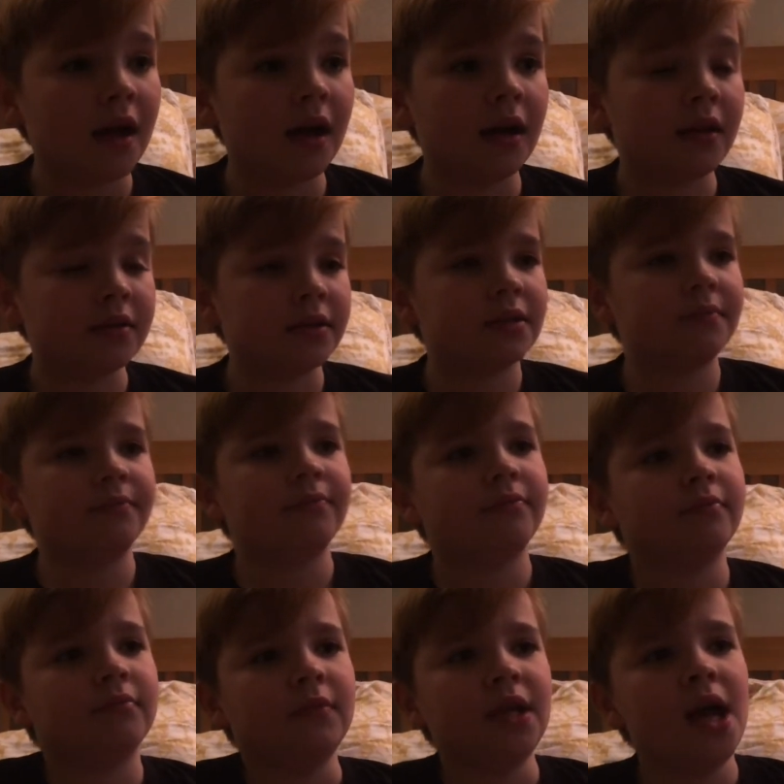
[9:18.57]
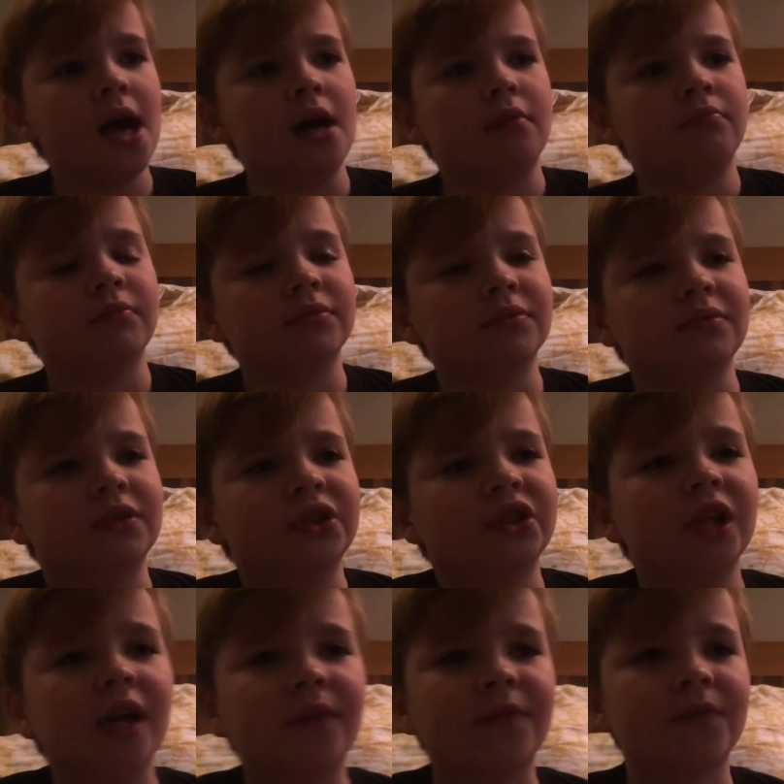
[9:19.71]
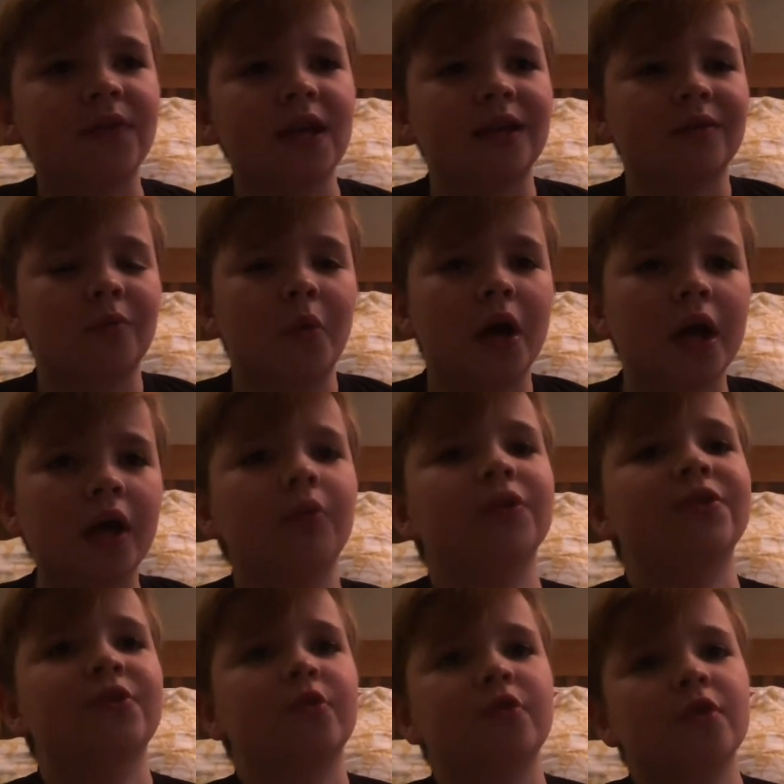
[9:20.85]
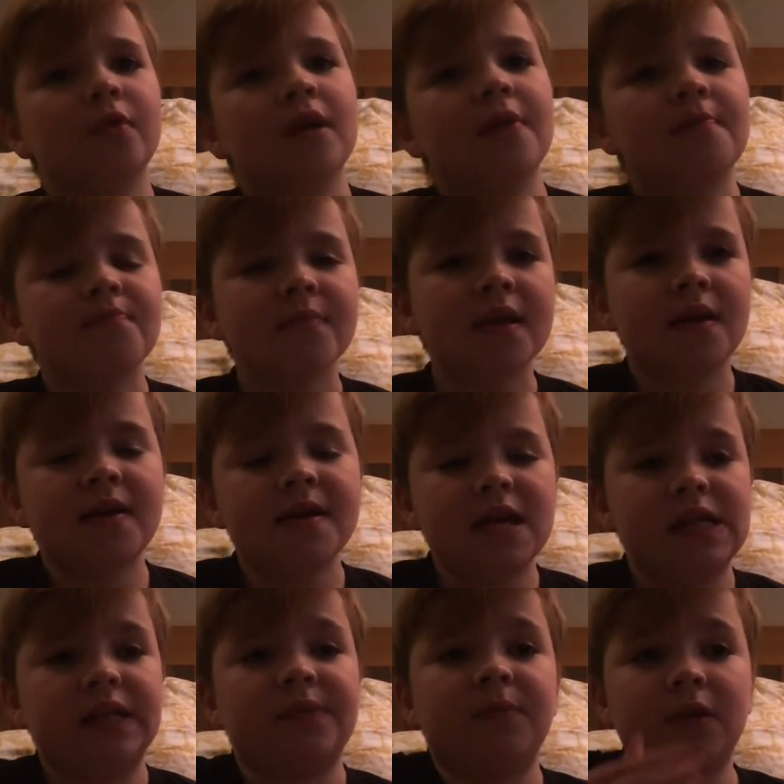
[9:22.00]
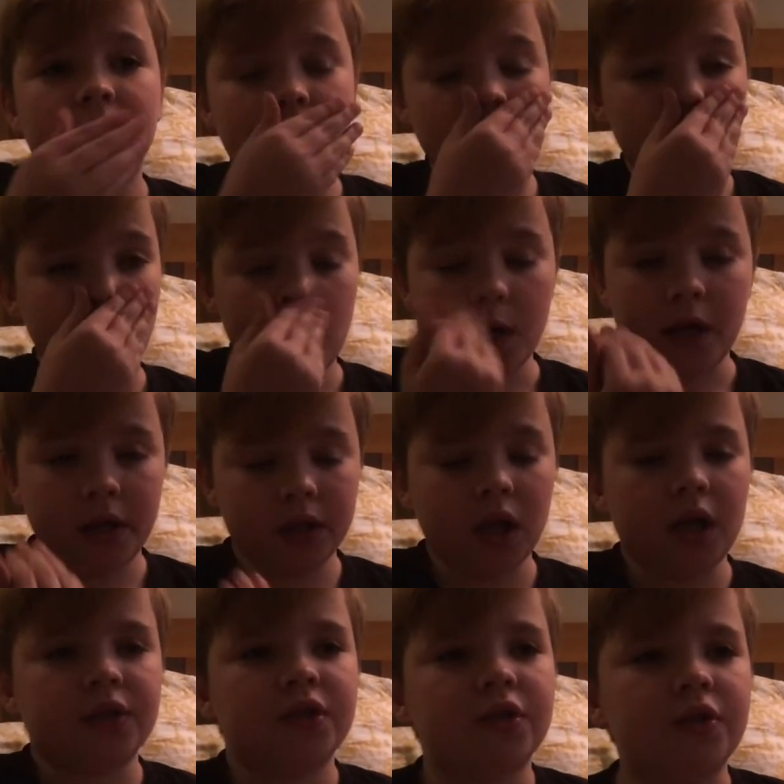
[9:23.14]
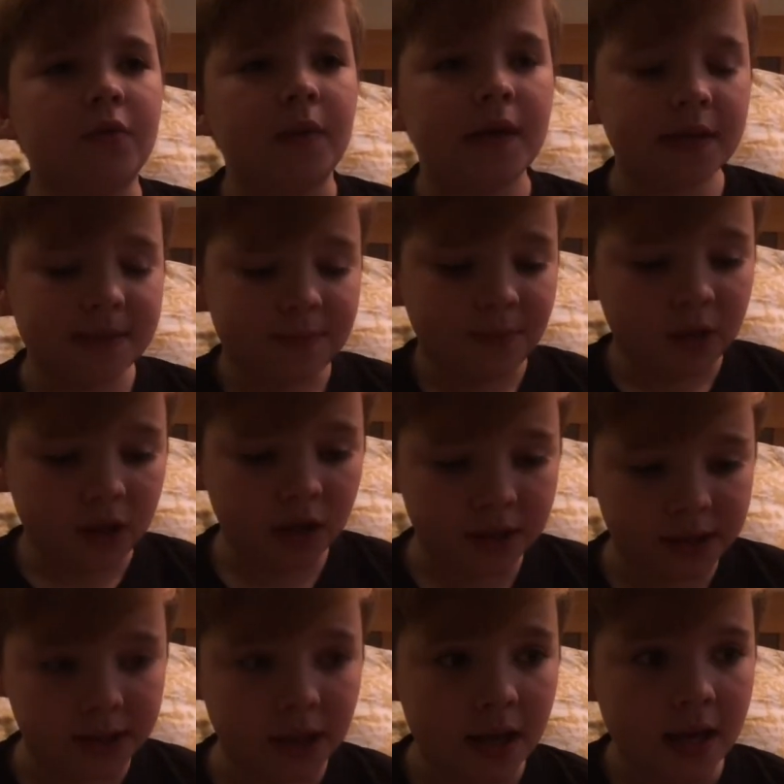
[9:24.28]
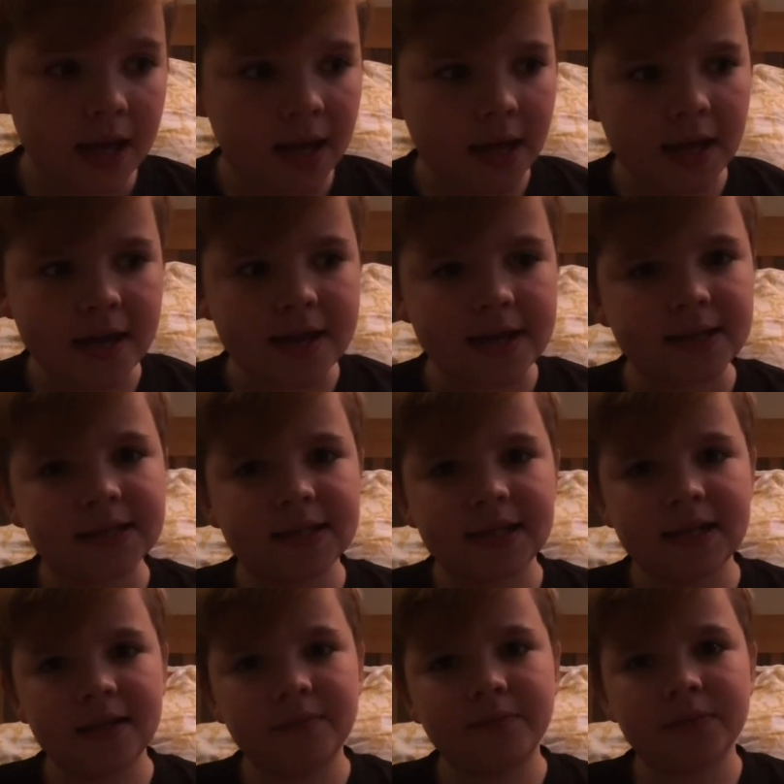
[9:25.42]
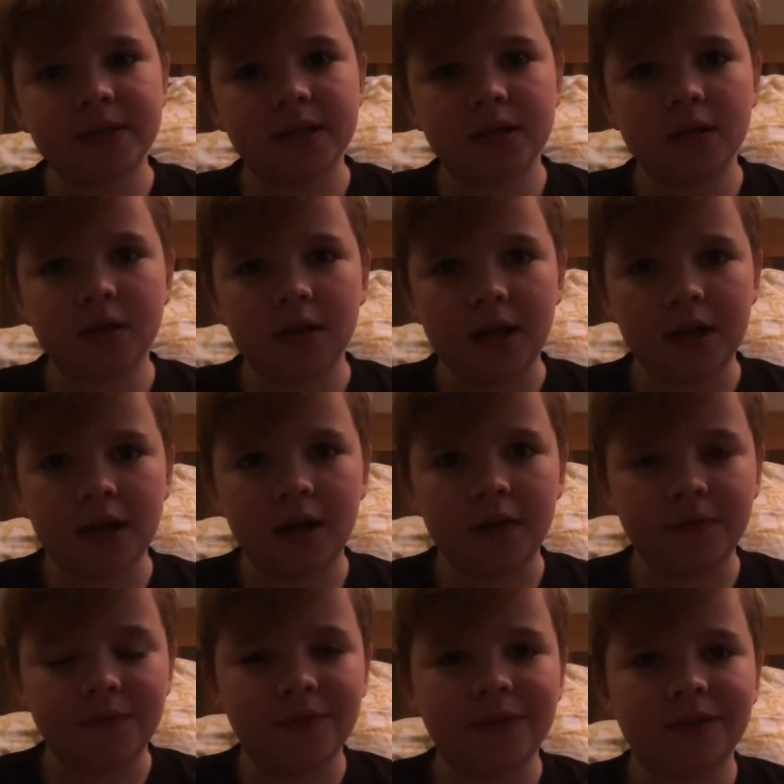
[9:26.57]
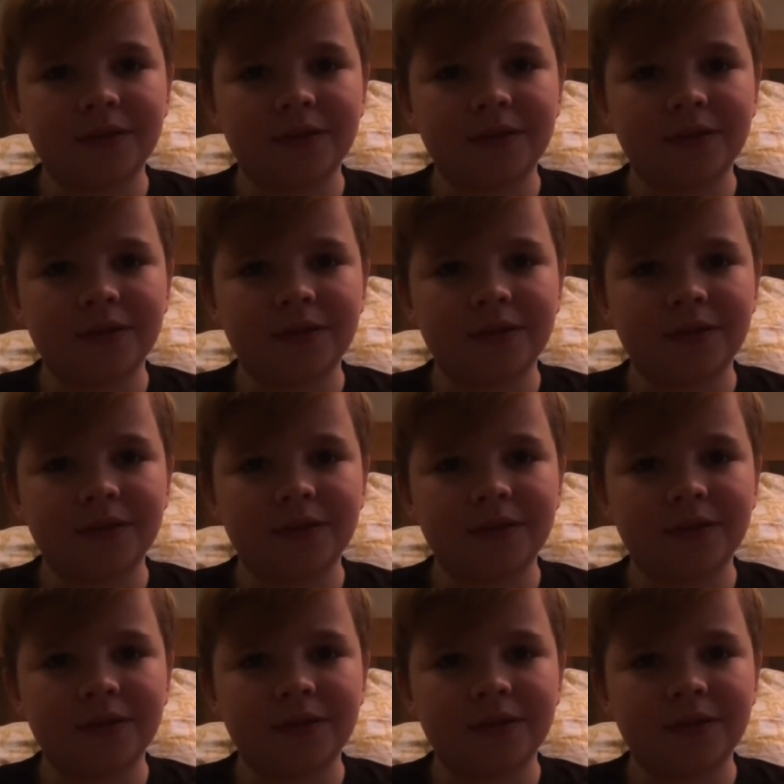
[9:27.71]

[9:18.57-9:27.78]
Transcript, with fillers: And yeah, and the chef thing, why I want to do it, is why I'd like to do it, is because it seems like I've,